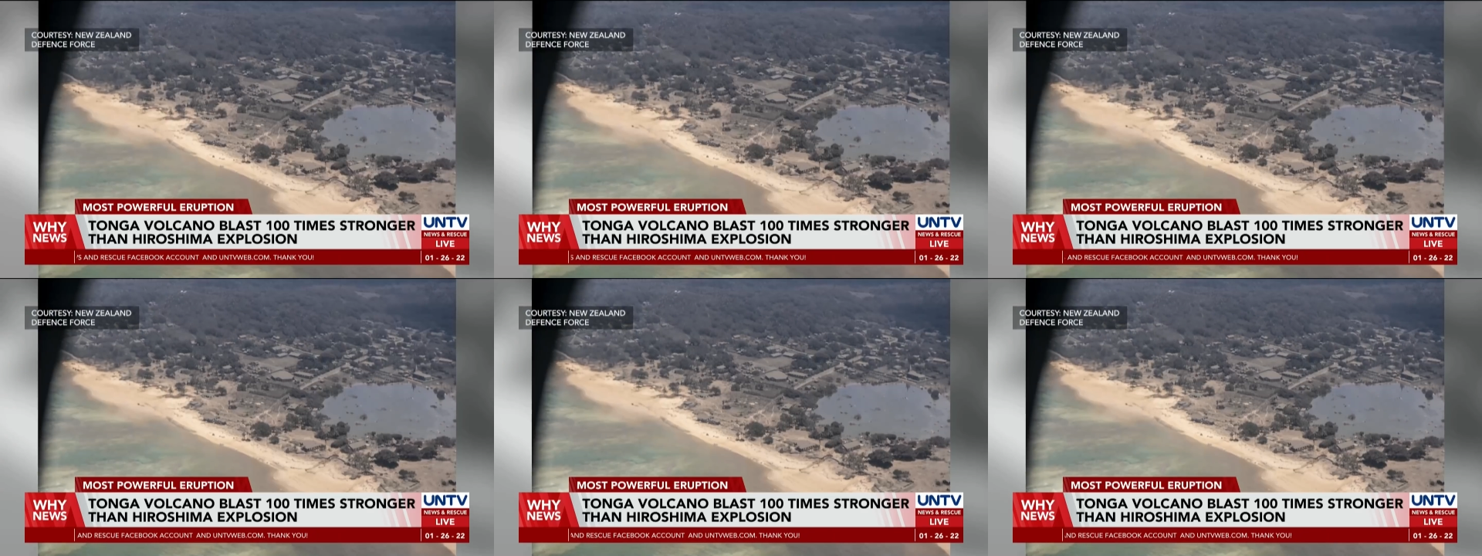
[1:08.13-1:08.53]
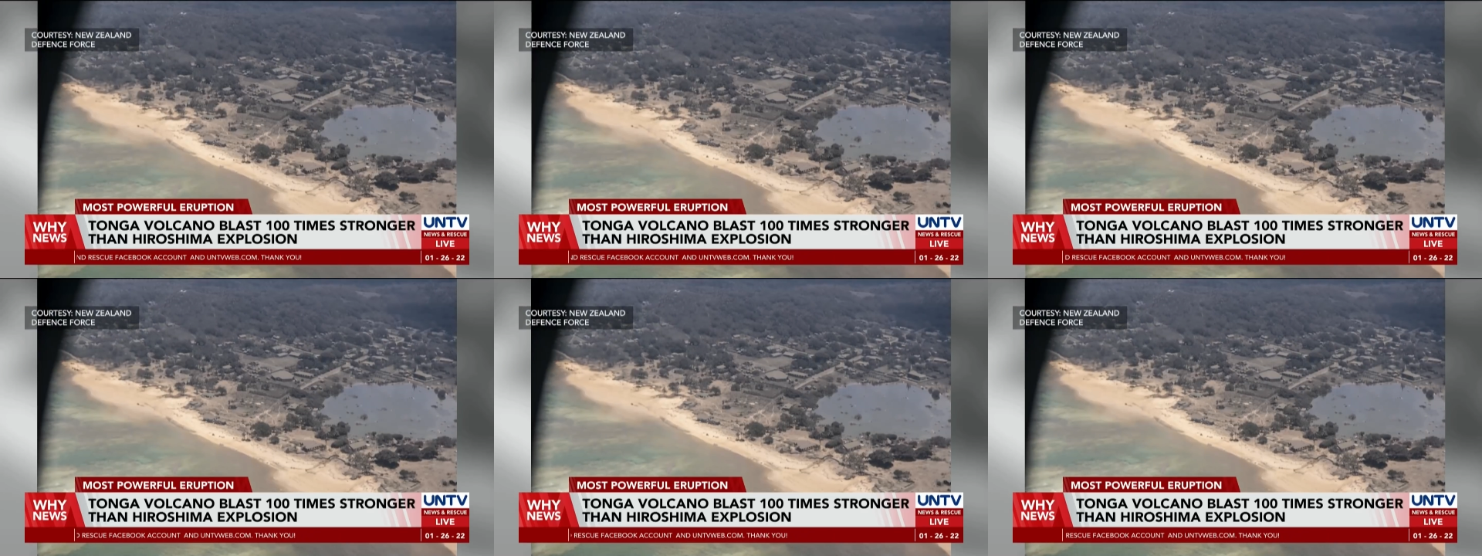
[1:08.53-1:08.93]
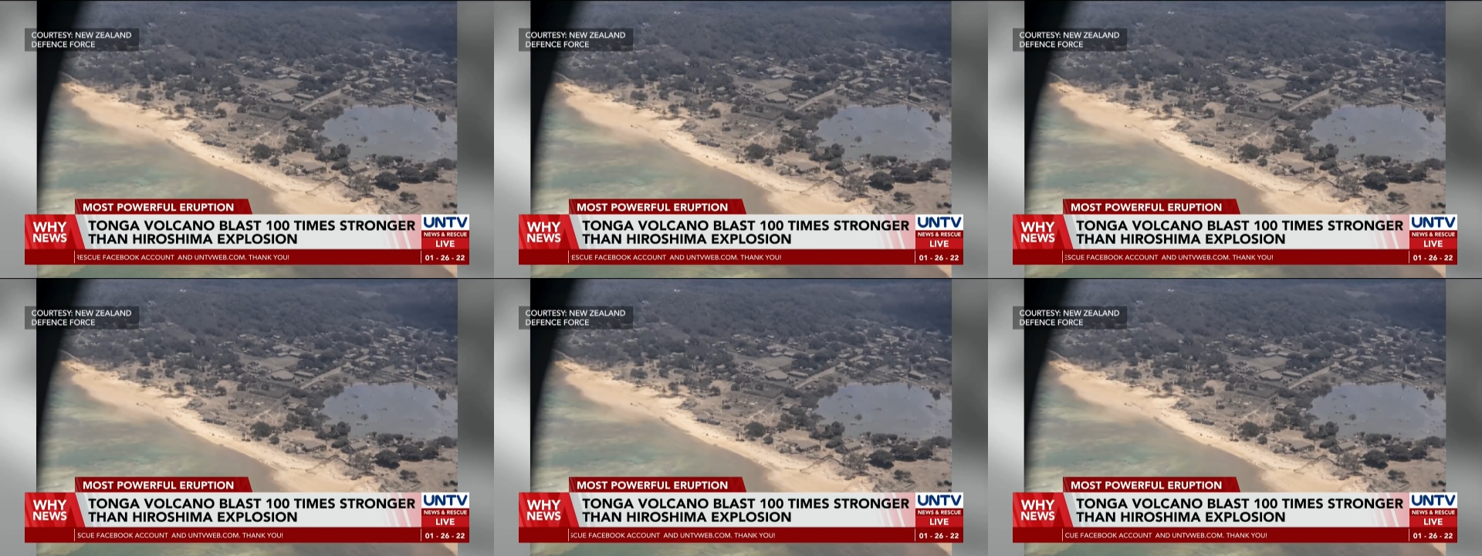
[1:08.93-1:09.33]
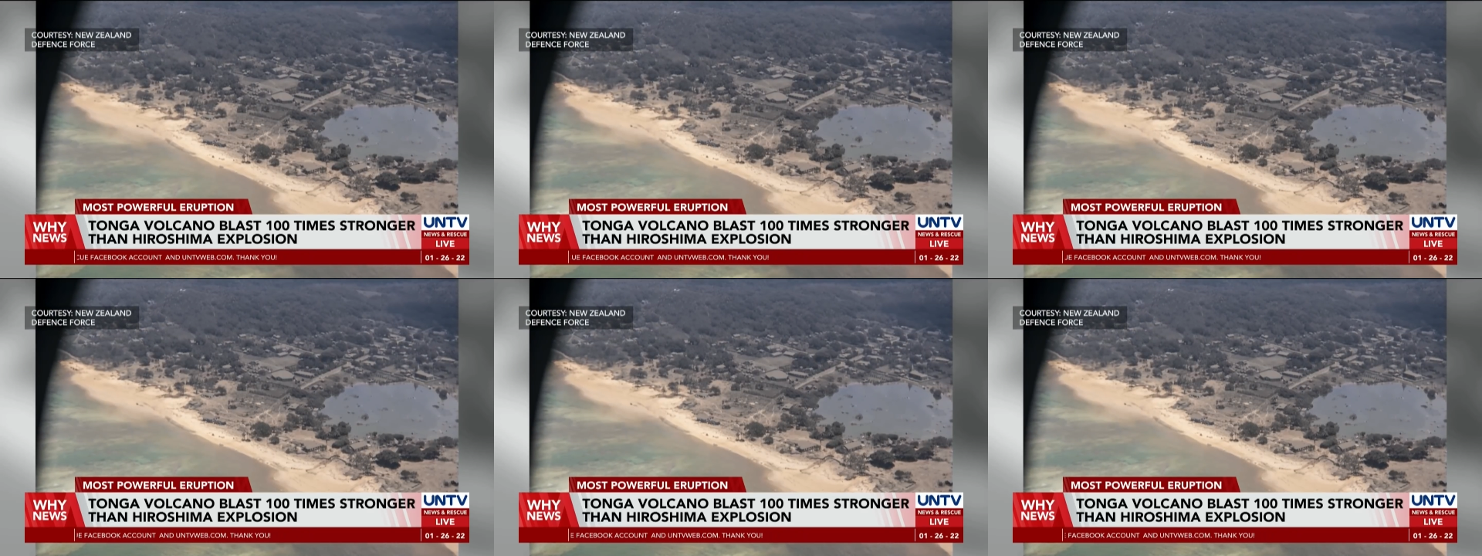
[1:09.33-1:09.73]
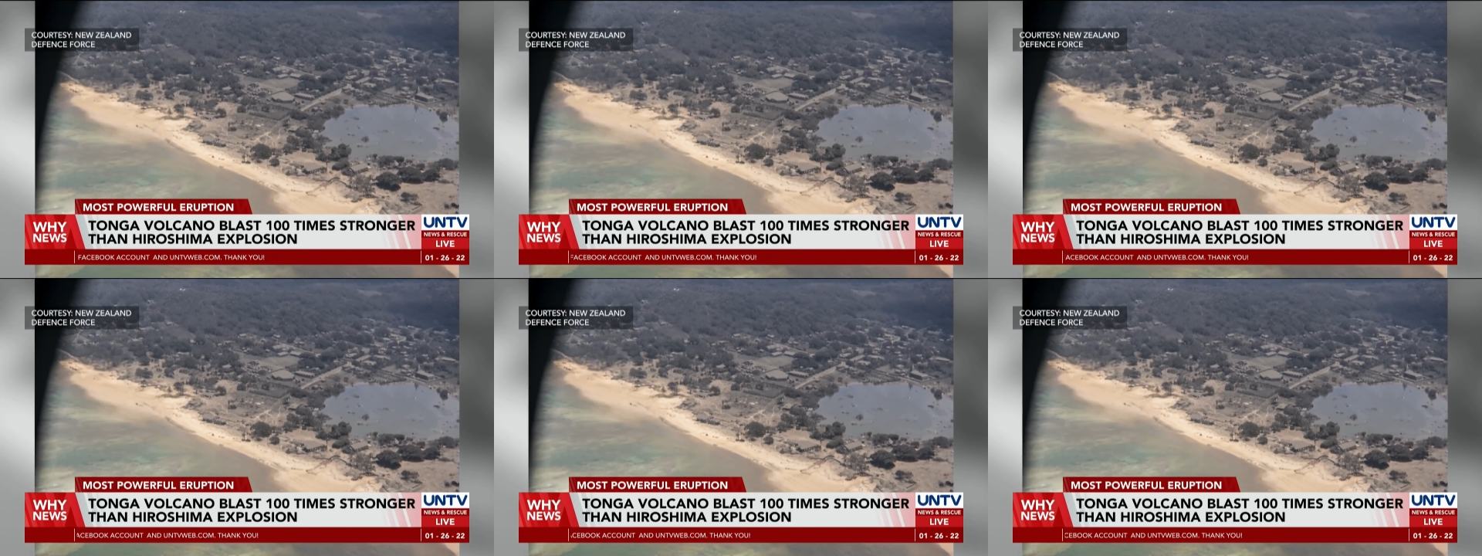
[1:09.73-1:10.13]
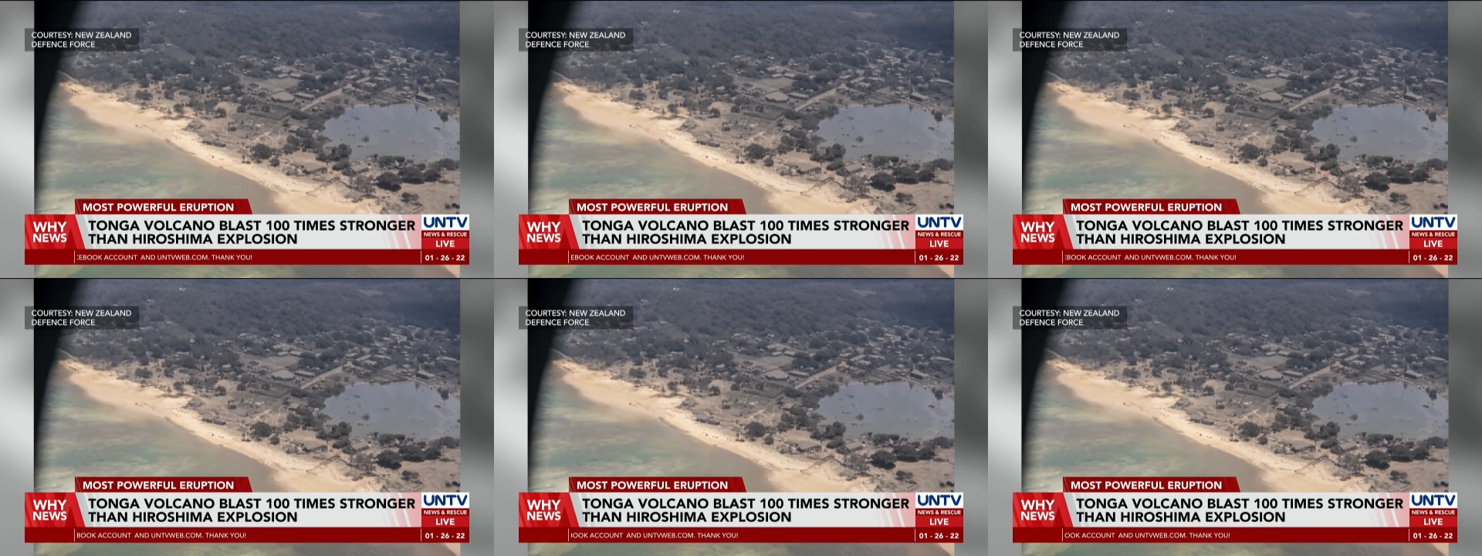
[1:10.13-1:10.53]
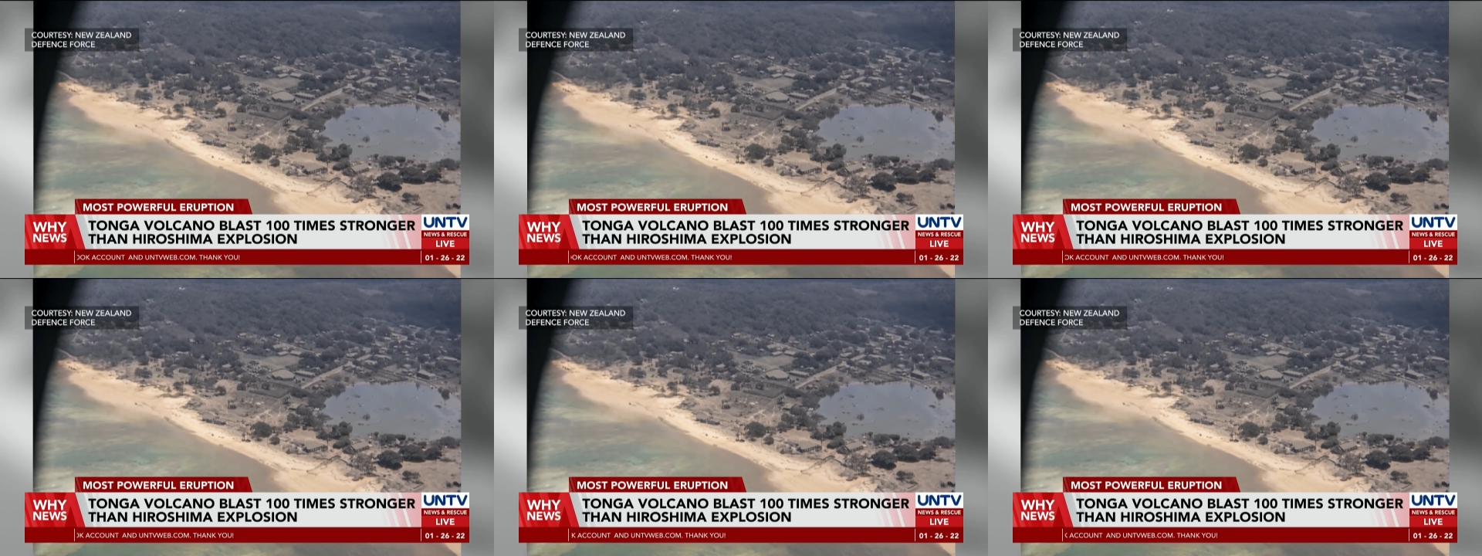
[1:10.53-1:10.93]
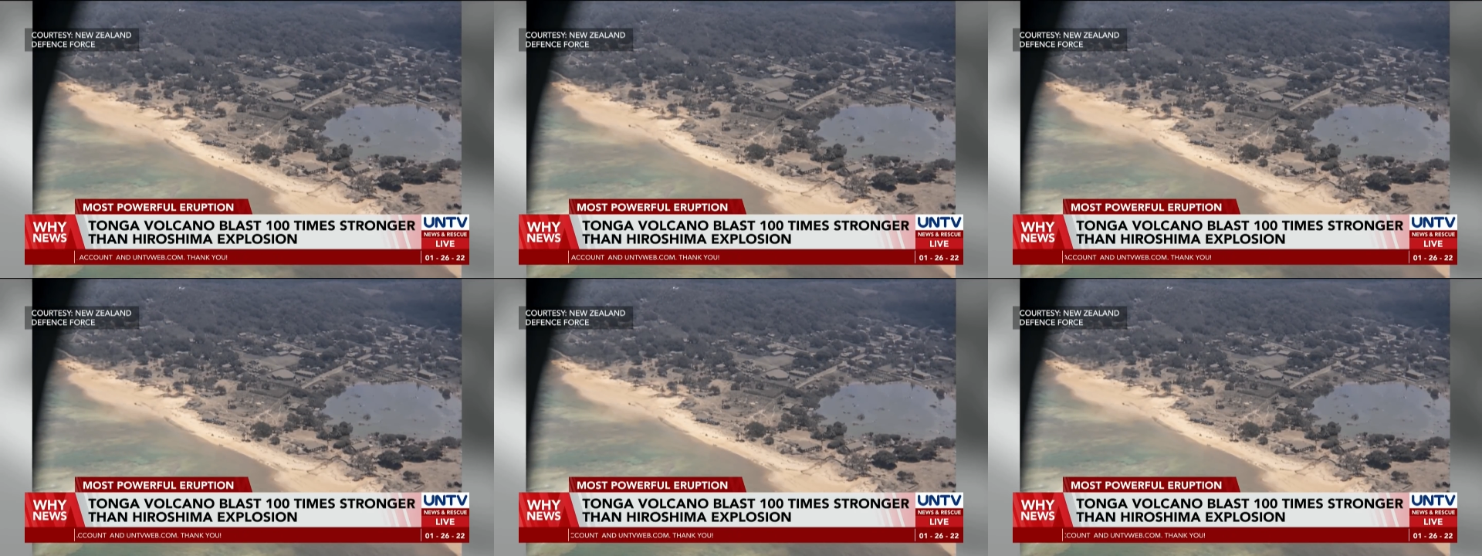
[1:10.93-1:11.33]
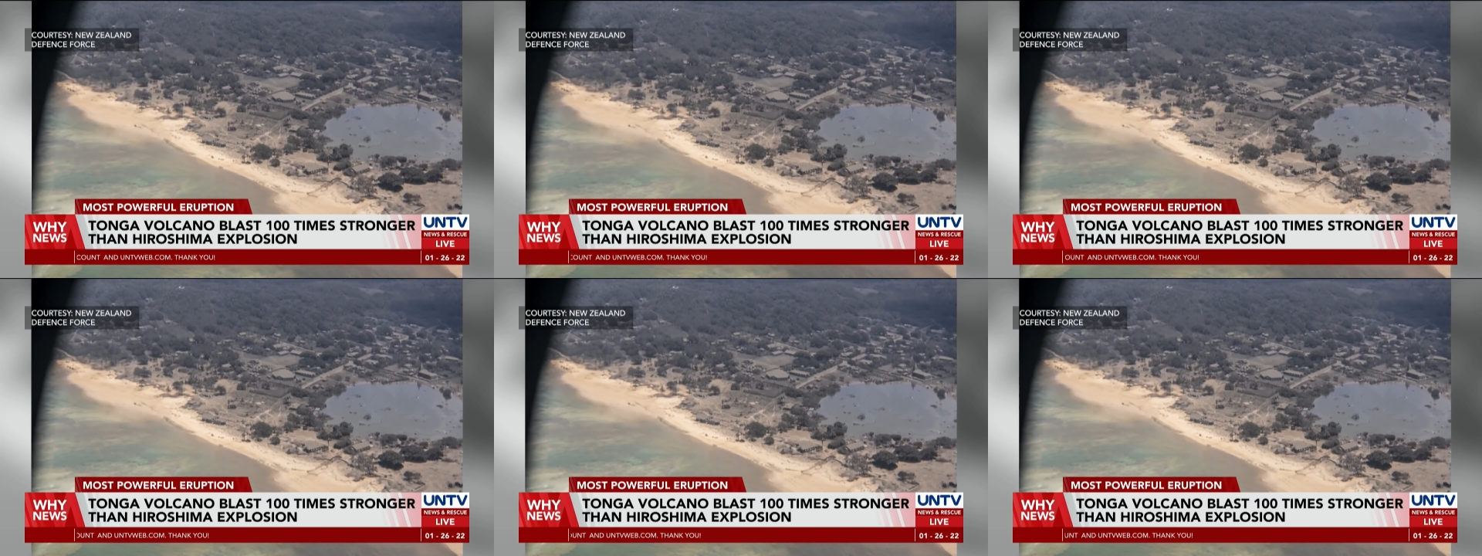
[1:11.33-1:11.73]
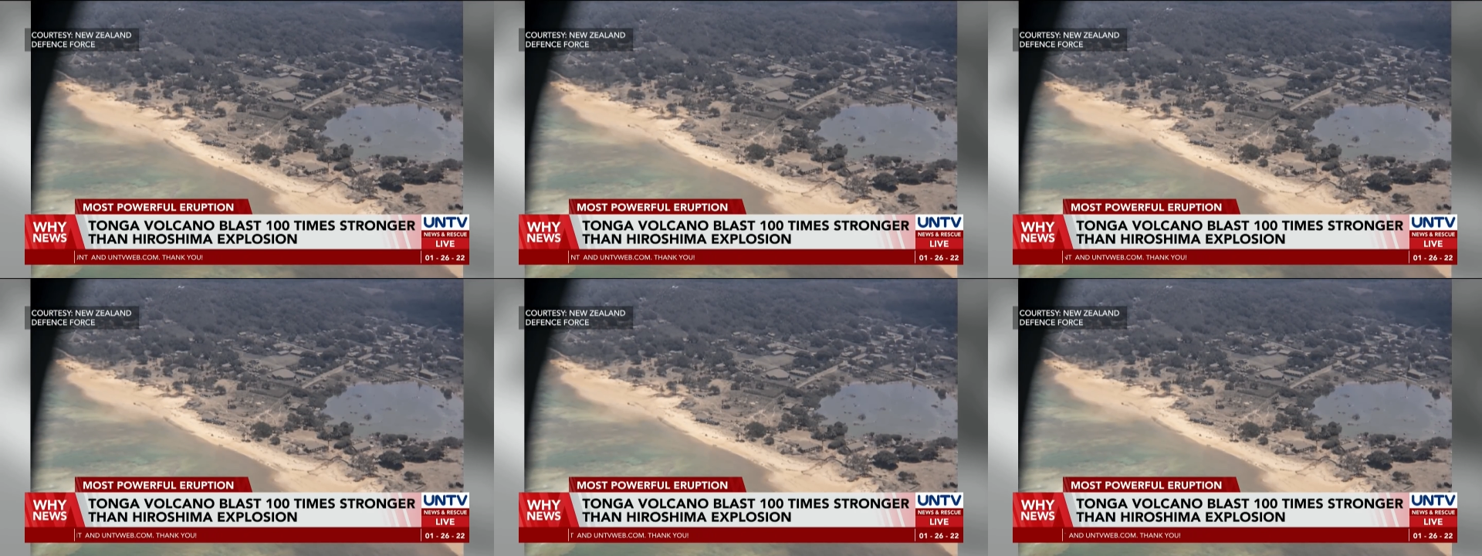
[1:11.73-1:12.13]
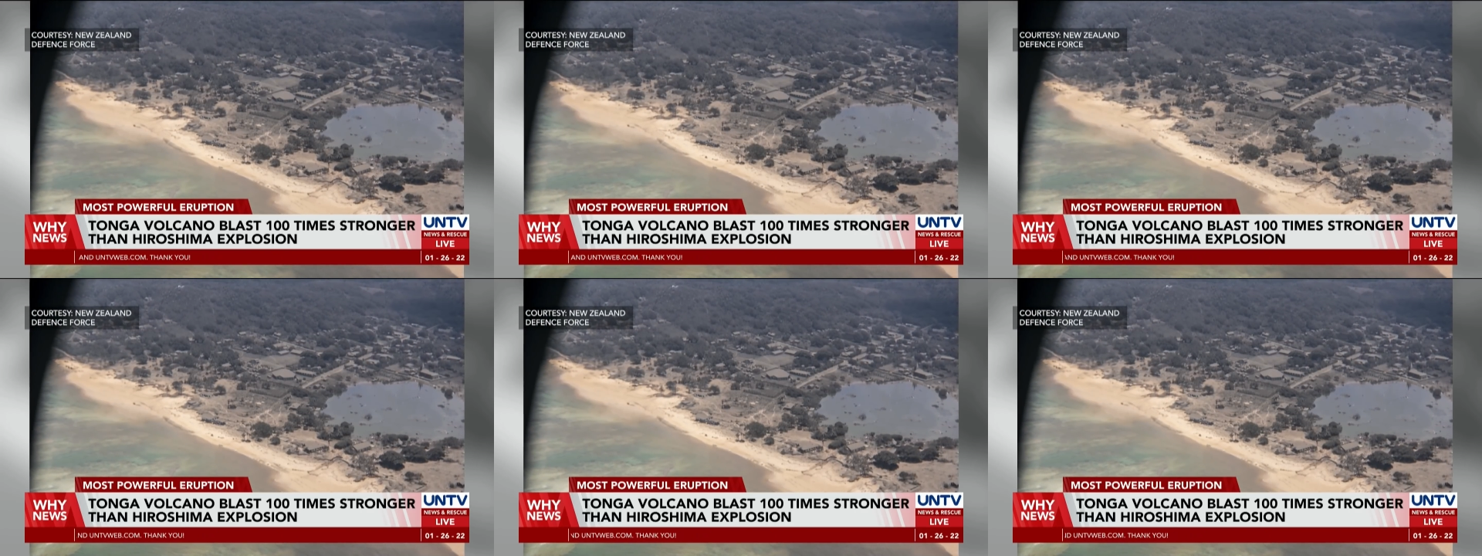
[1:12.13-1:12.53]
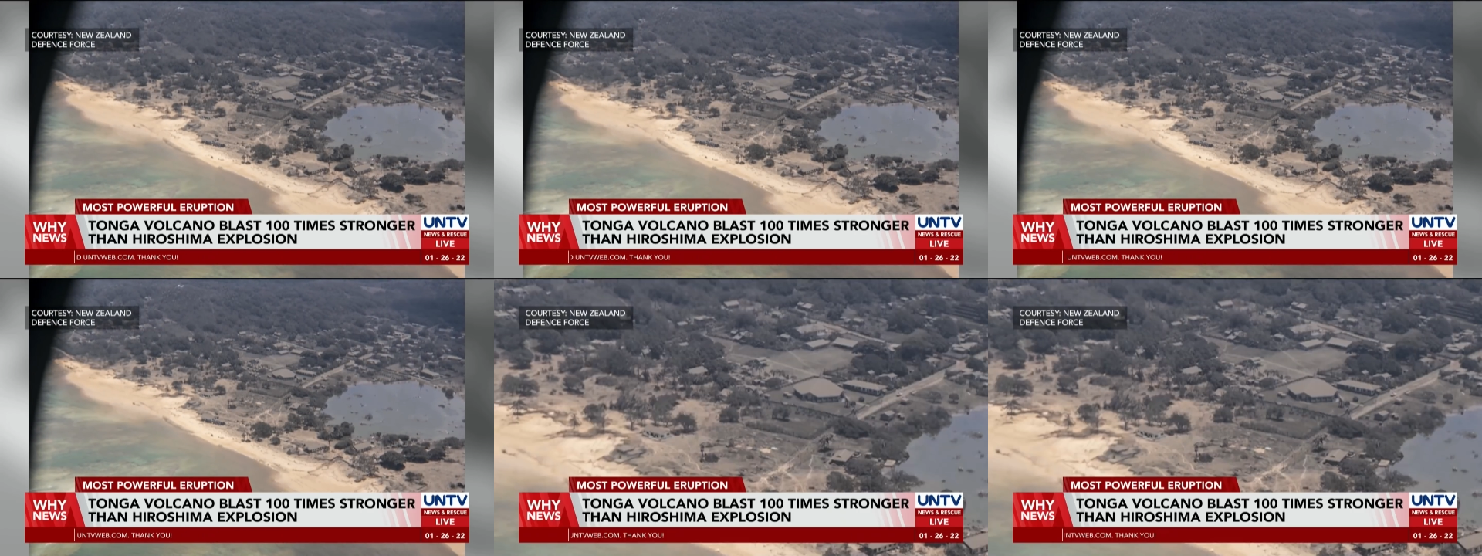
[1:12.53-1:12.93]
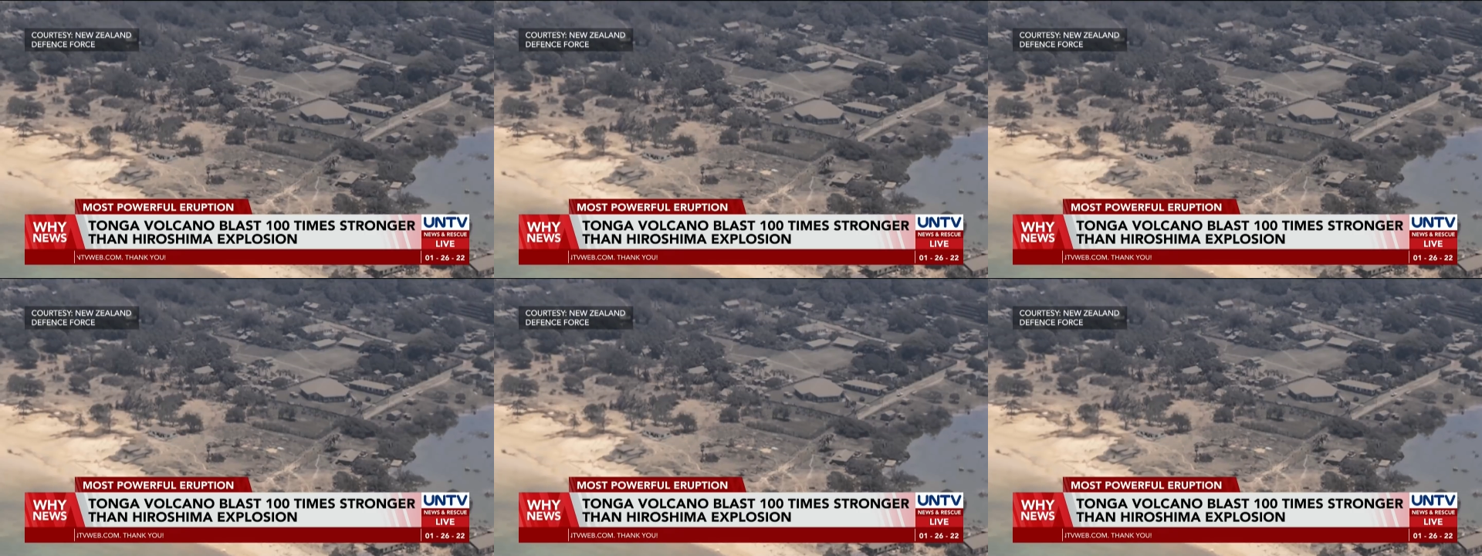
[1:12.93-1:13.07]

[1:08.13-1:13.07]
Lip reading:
Nobody's mouth can be seen.